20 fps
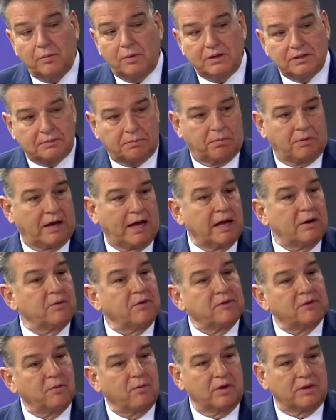we plan
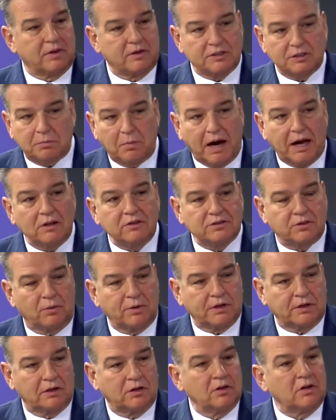with what the smile is
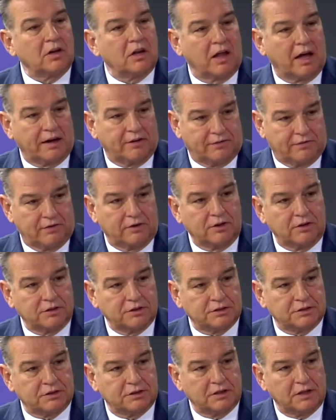going to look like
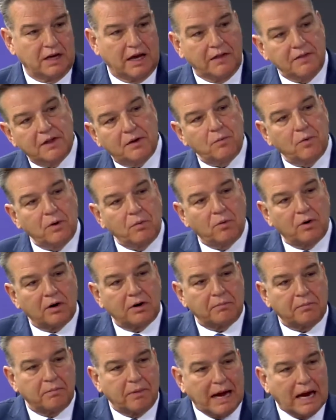first, and then we
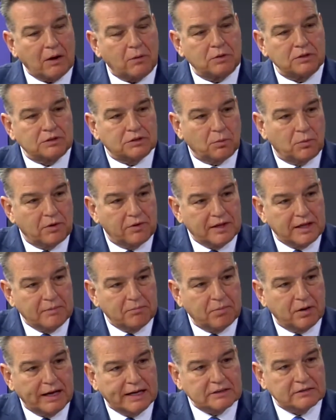work backwards to where the
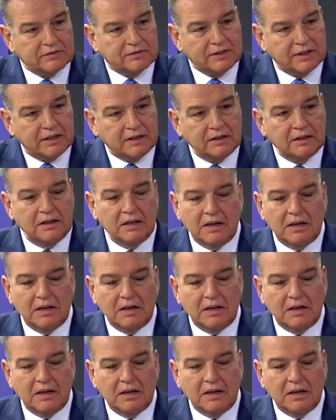implants fit.